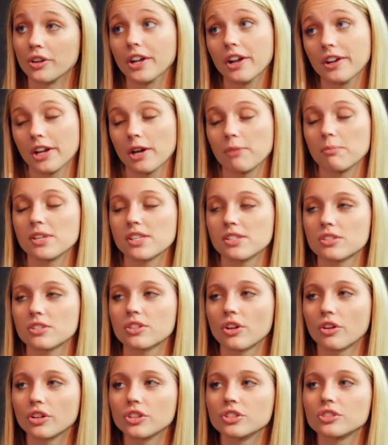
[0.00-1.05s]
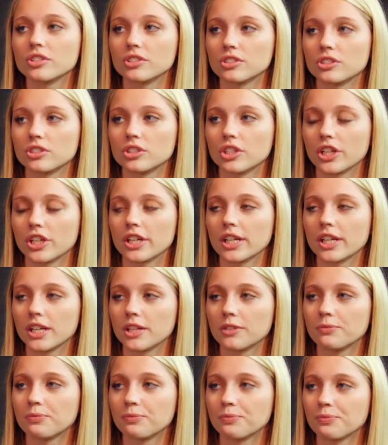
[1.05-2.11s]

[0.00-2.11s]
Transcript: downtown business owners this year again.